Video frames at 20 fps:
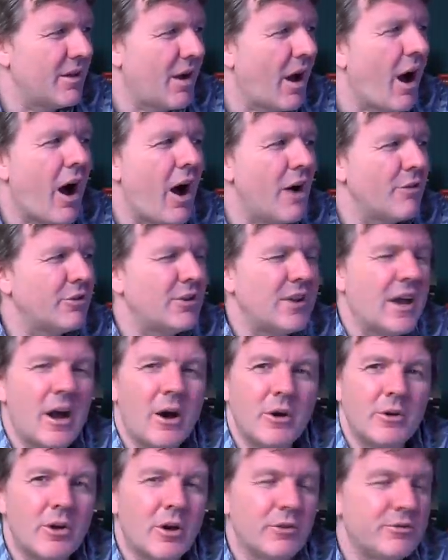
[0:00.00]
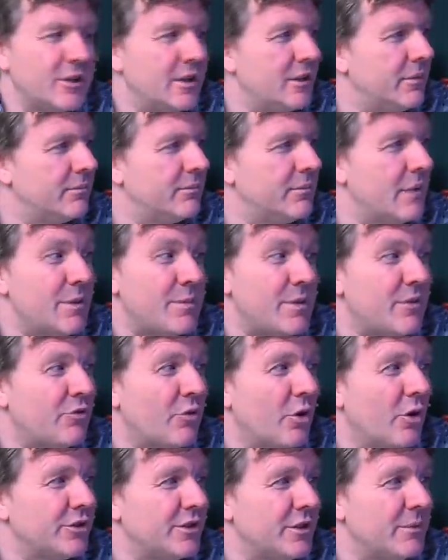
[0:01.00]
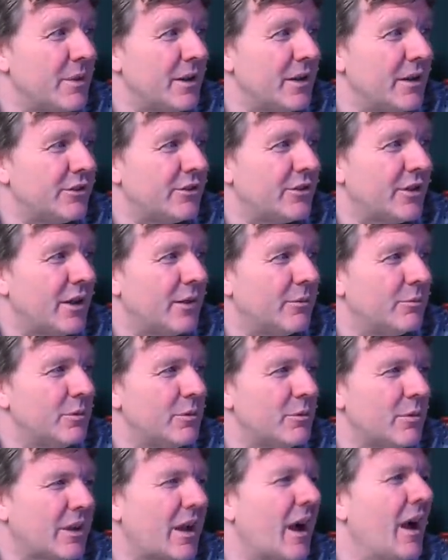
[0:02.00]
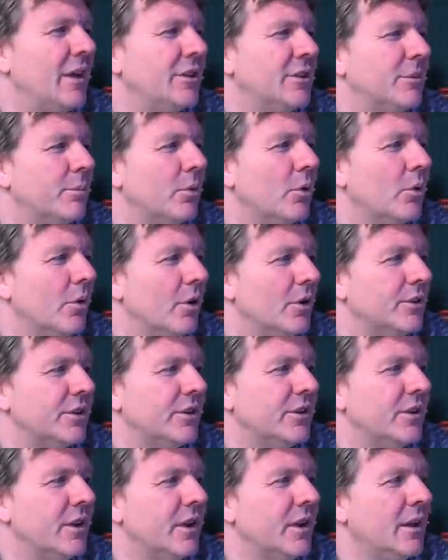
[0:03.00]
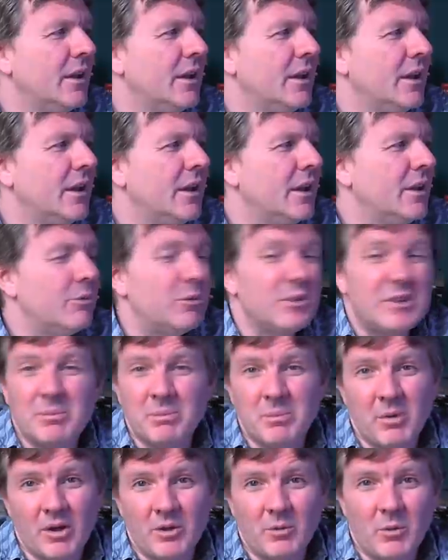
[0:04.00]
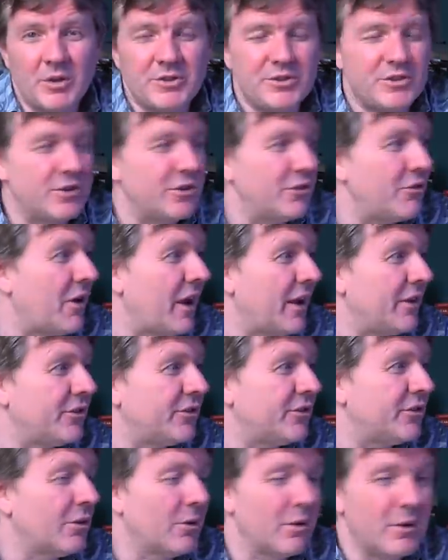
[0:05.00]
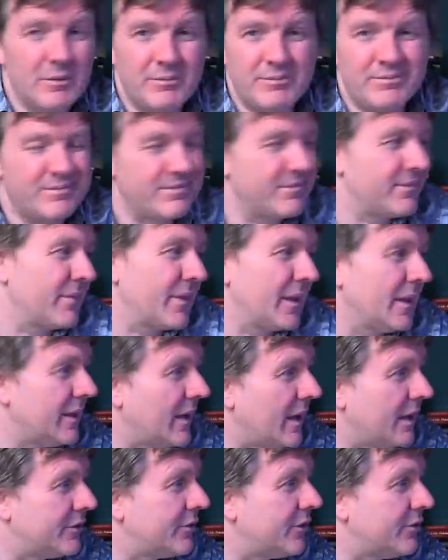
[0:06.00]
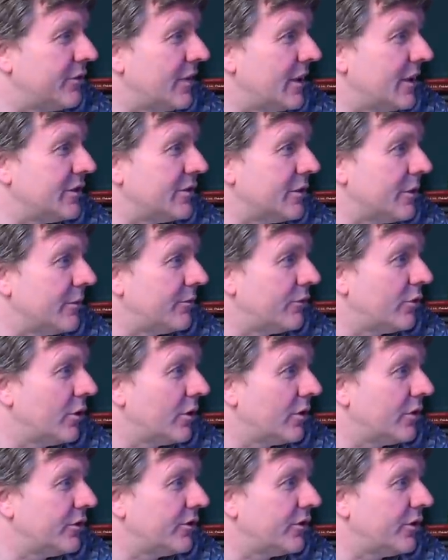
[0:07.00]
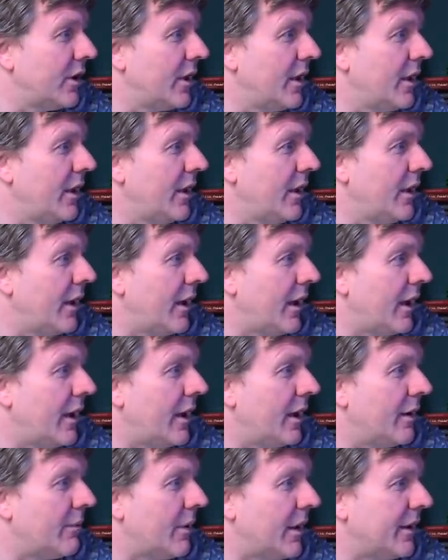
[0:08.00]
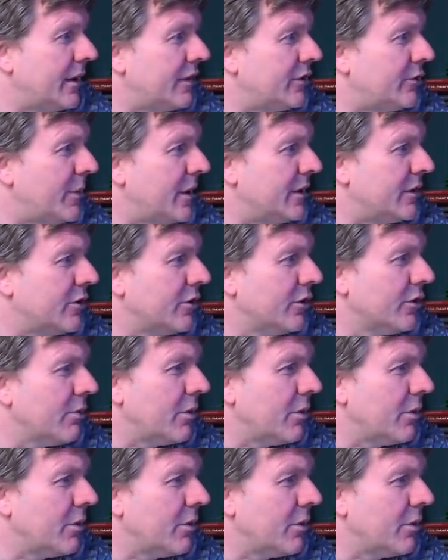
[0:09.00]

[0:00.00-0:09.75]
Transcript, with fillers: half an hour of it, maybe forty minutes, and we were kind of bored and we didn't bother watching the rest, so it, yeah, it didn't really do it for us. Um, and he's made another